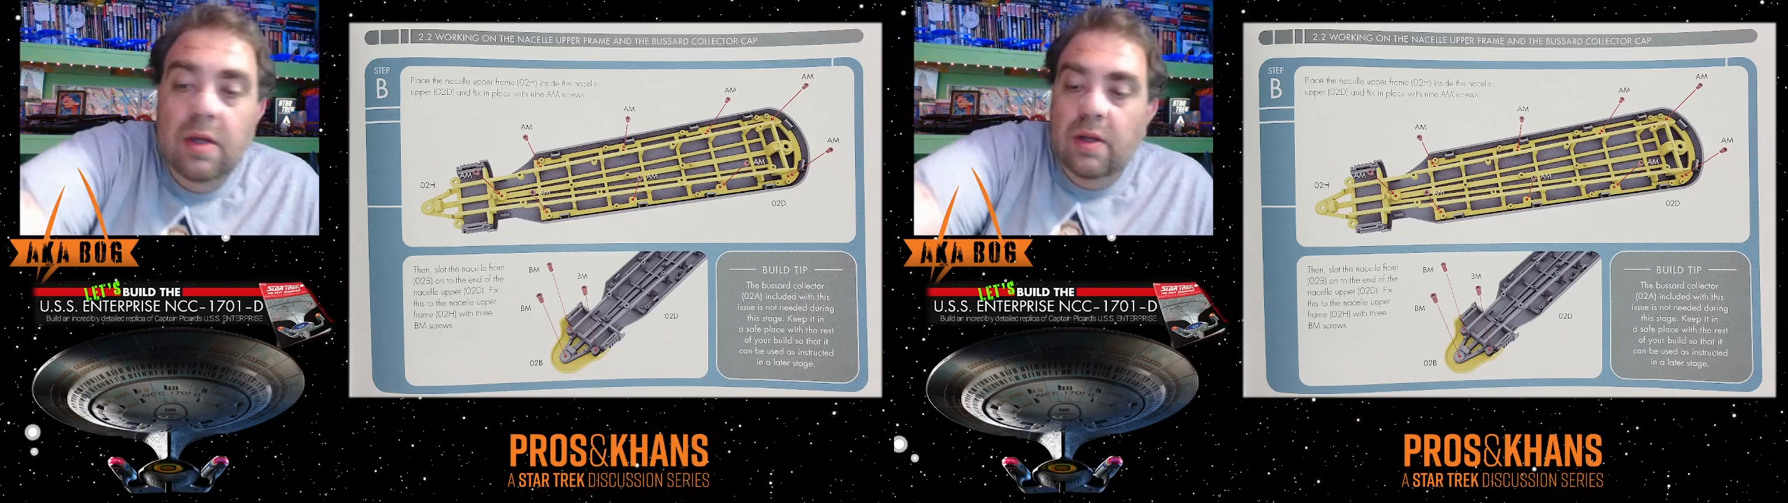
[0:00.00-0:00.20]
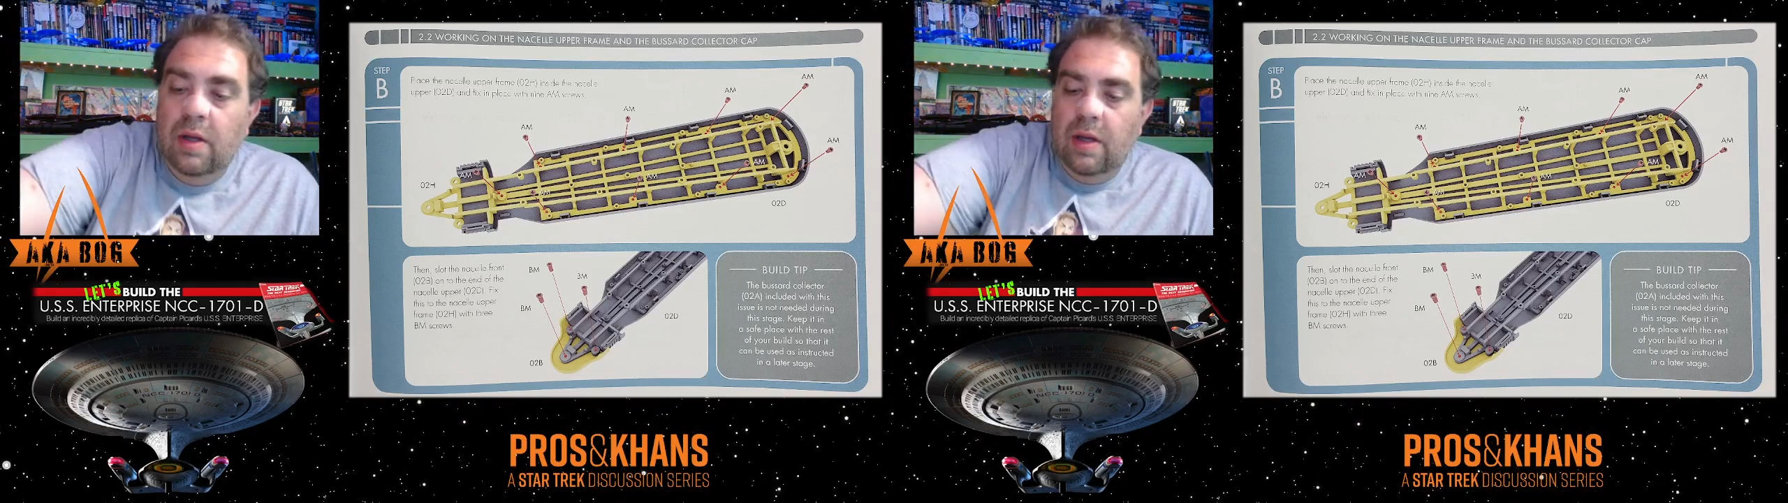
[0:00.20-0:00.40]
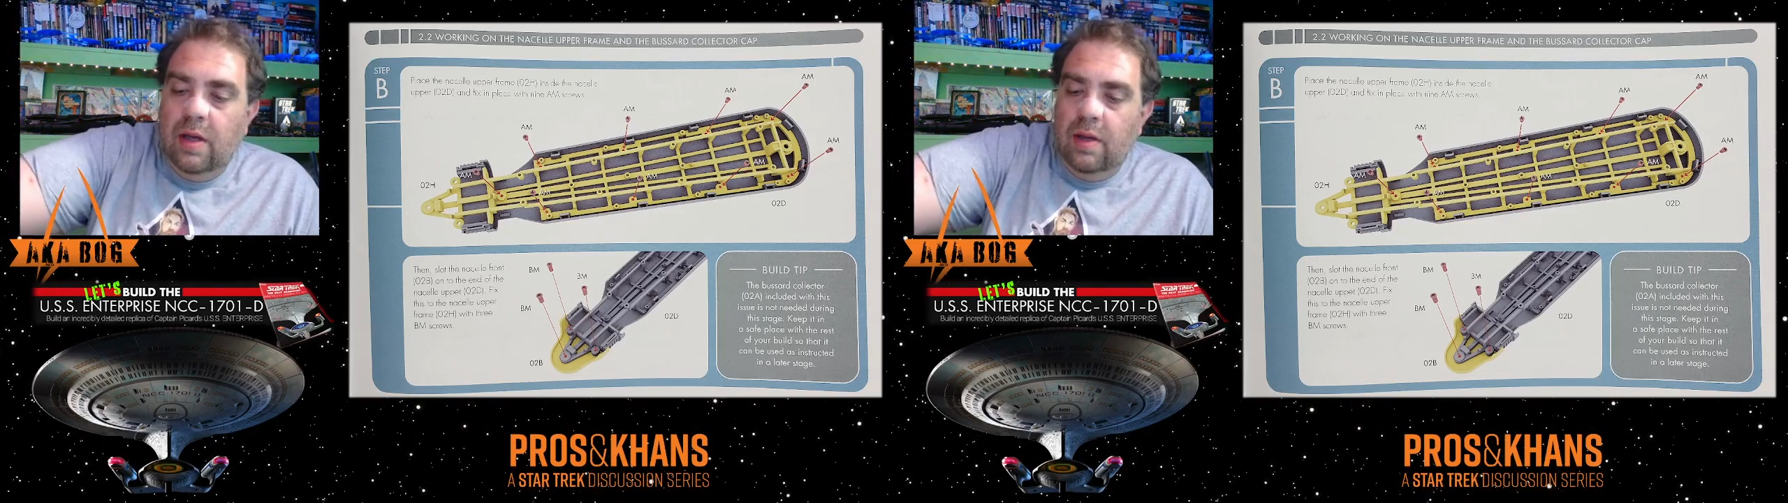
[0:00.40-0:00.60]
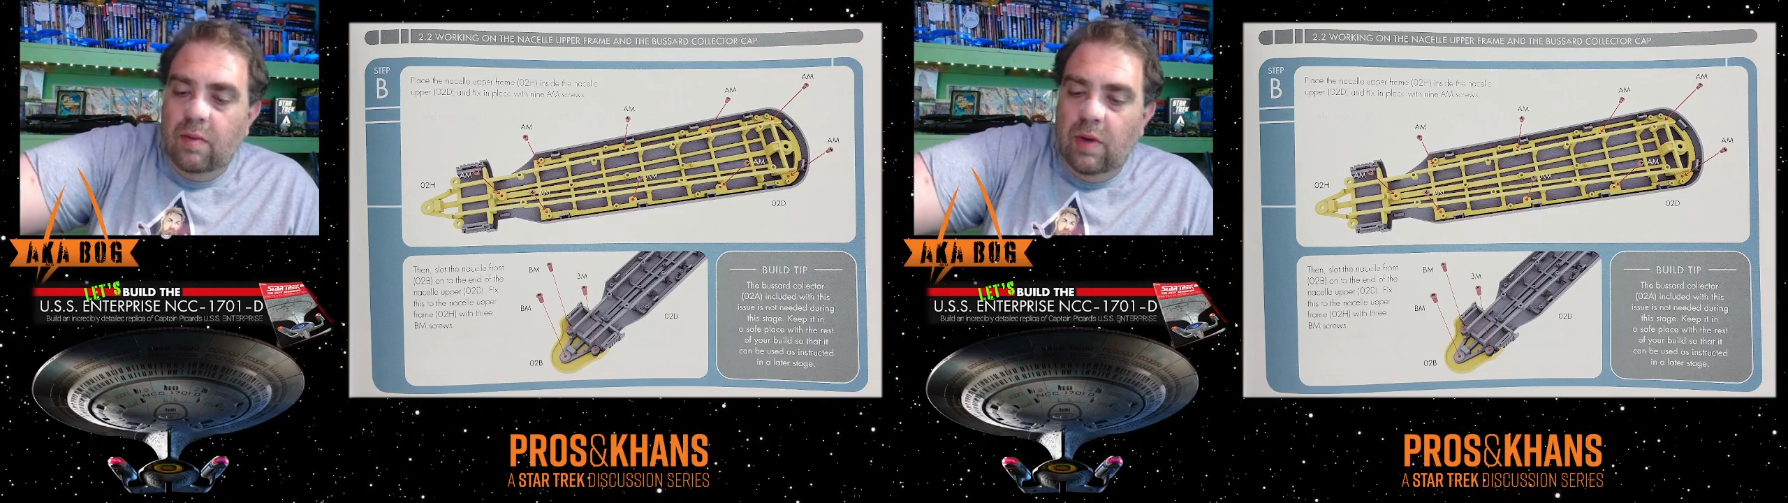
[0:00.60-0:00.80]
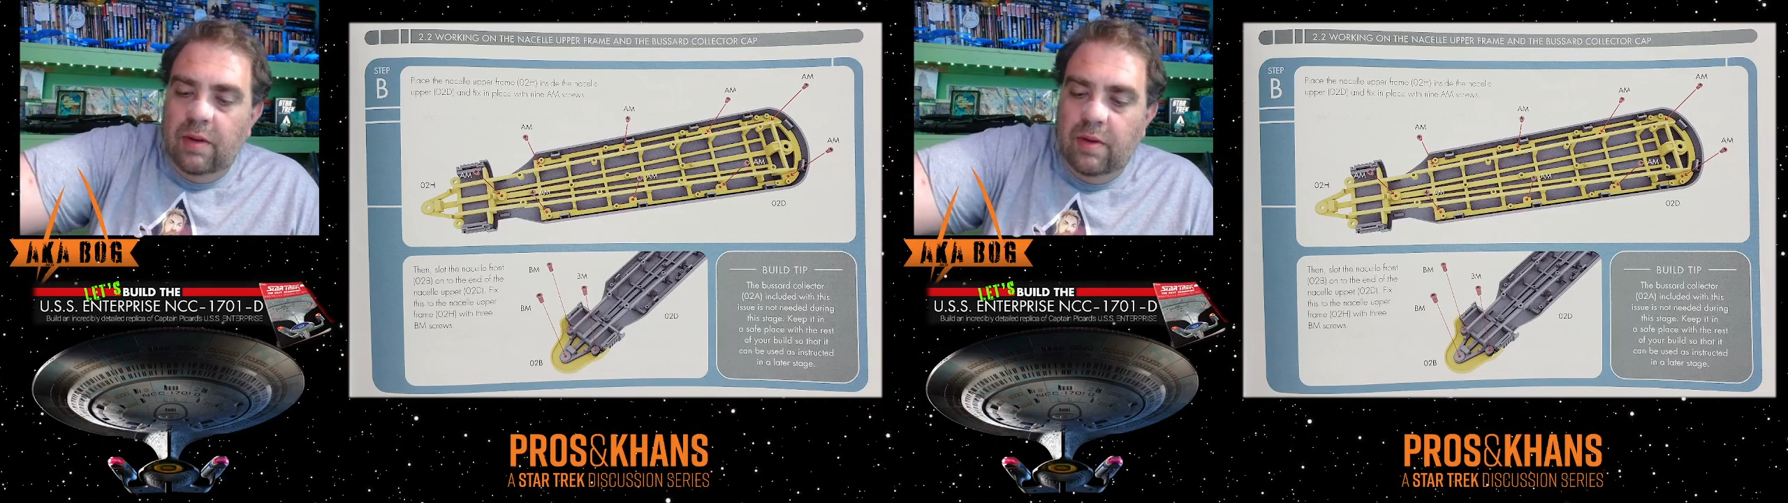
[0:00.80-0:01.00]

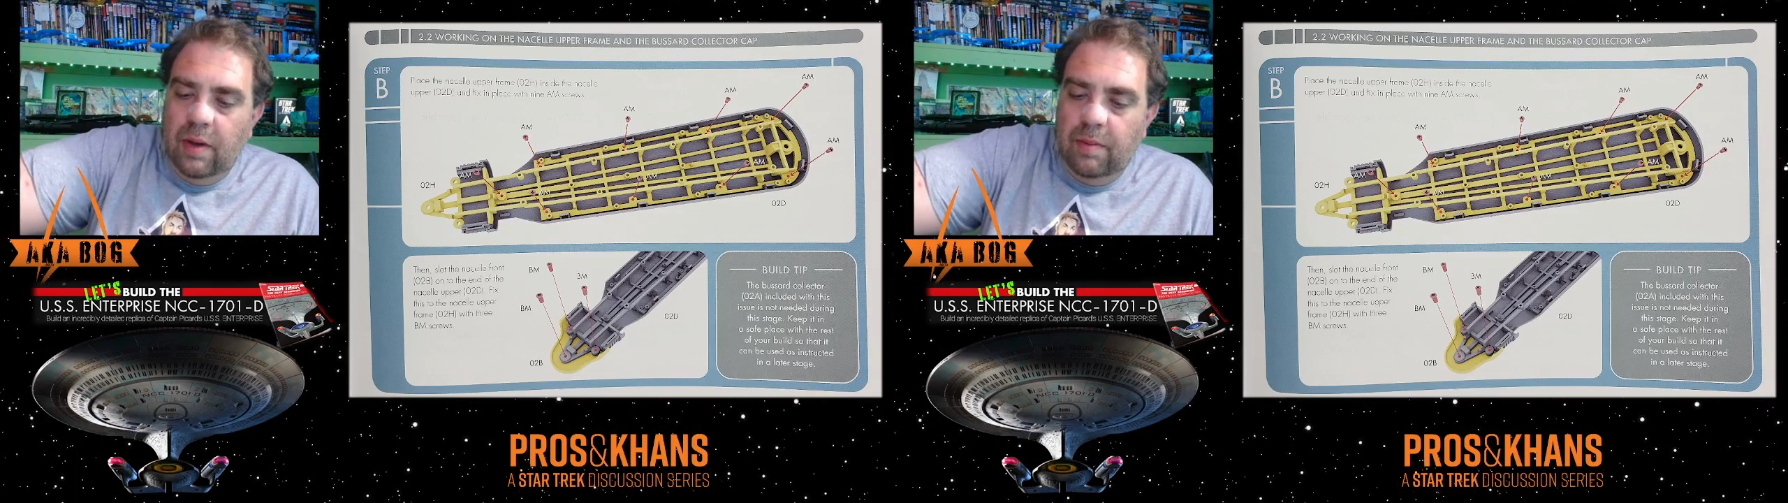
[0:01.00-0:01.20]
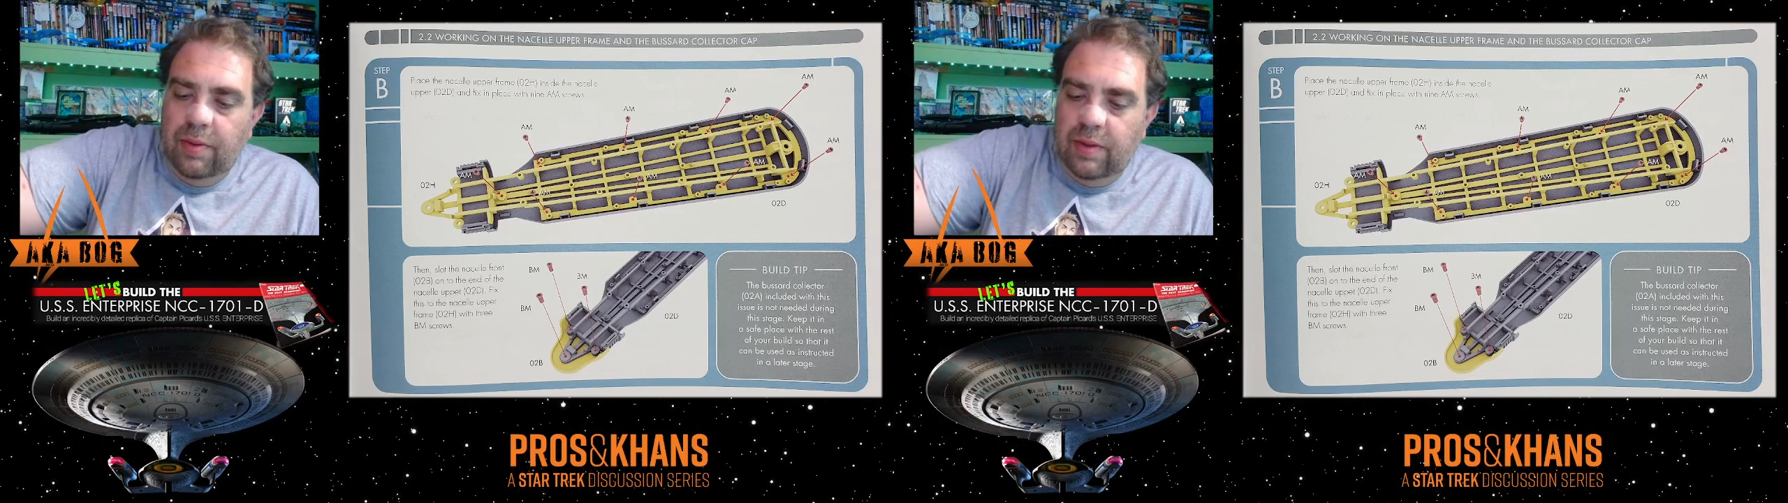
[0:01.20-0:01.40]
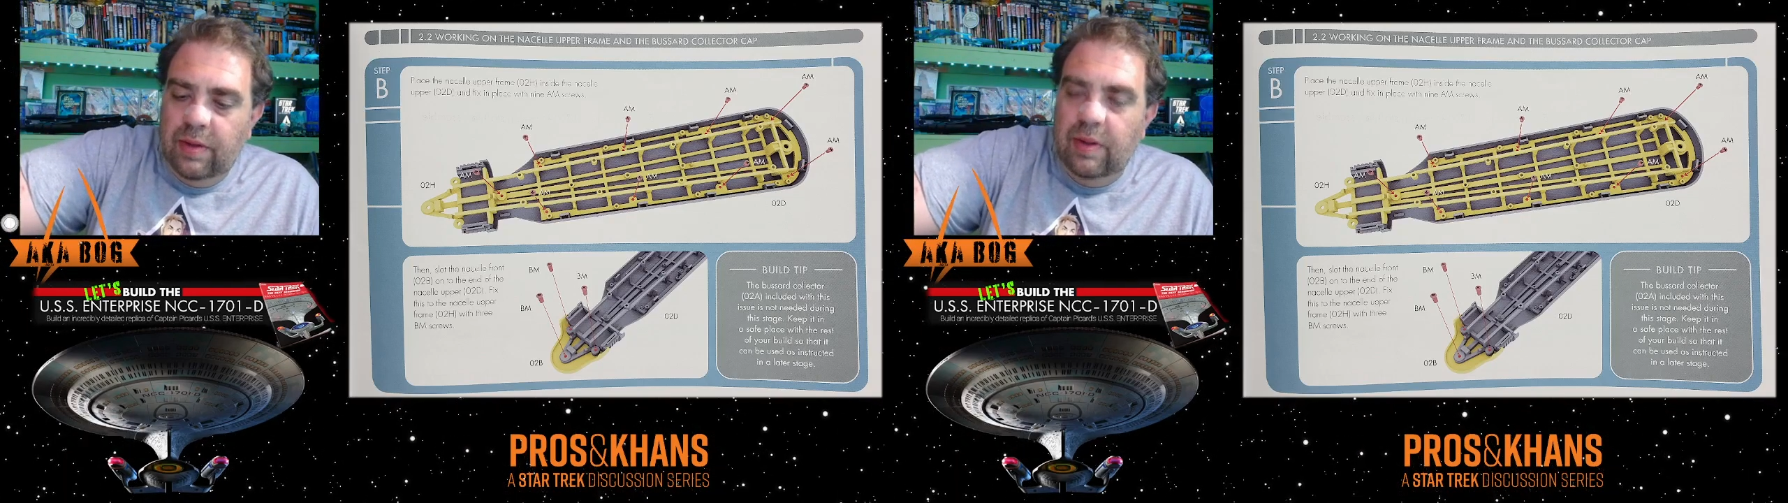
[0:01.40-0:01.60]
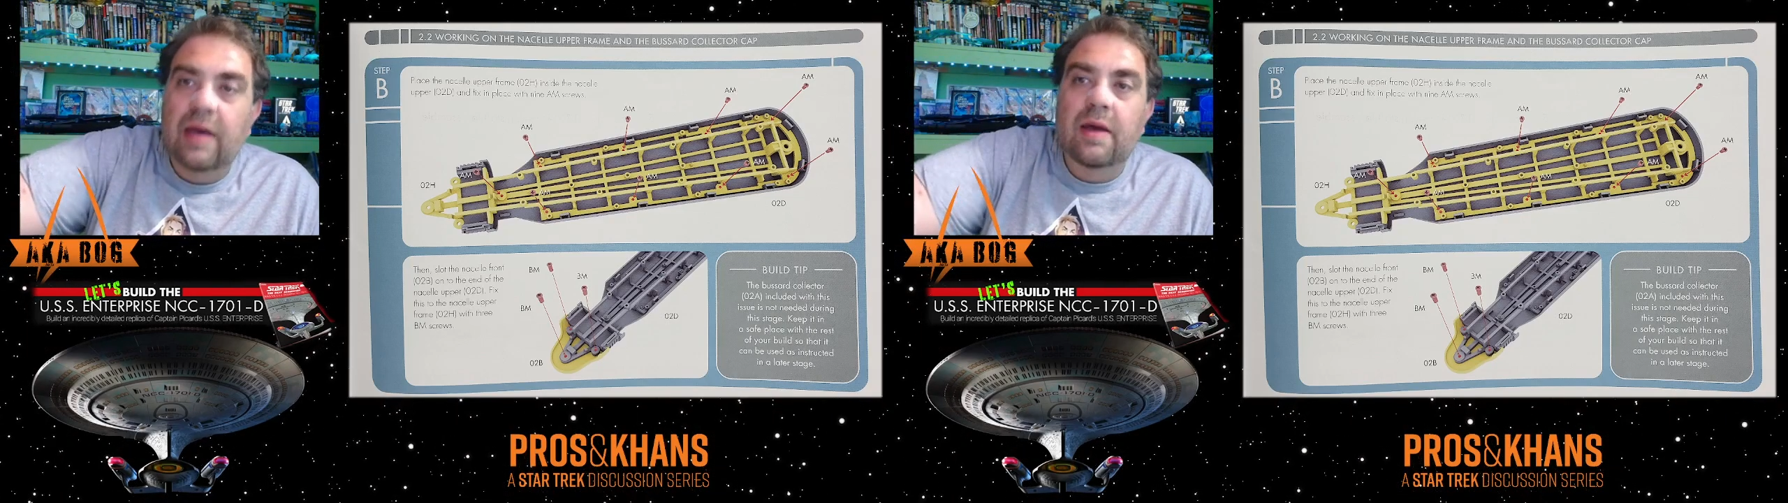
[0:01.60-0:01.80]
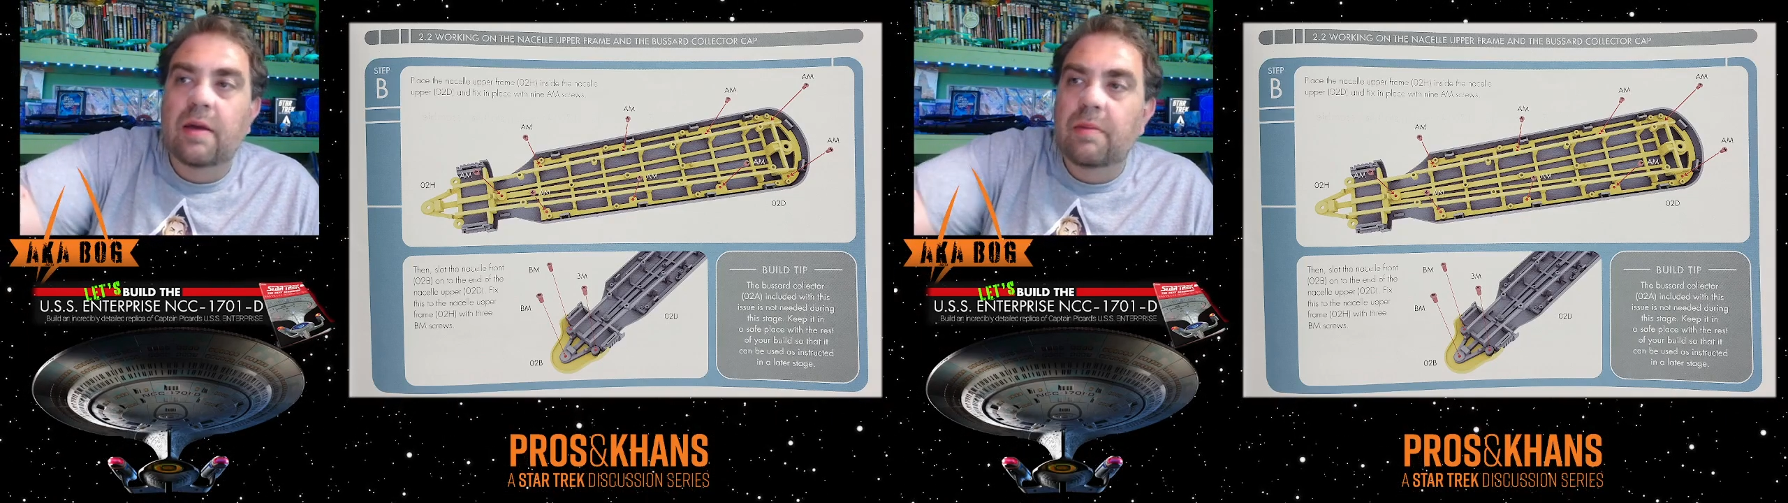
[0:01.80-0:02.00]
Well, I'll do that
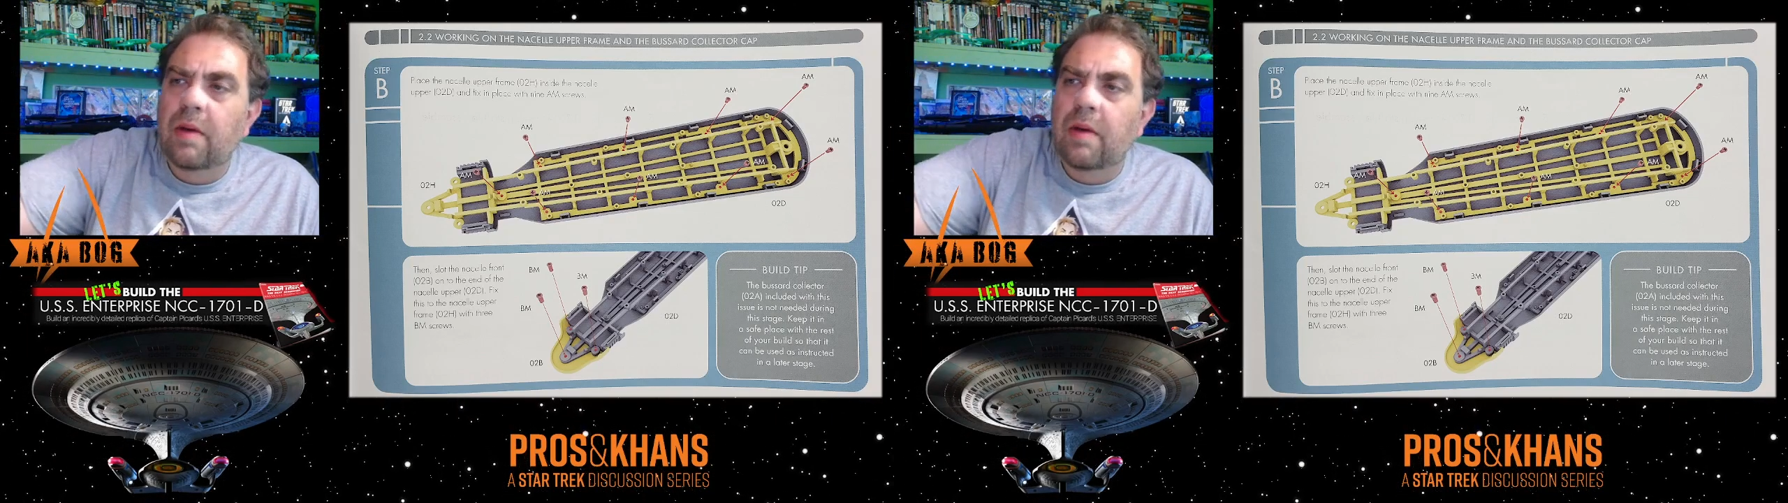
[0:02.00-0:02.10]
in count.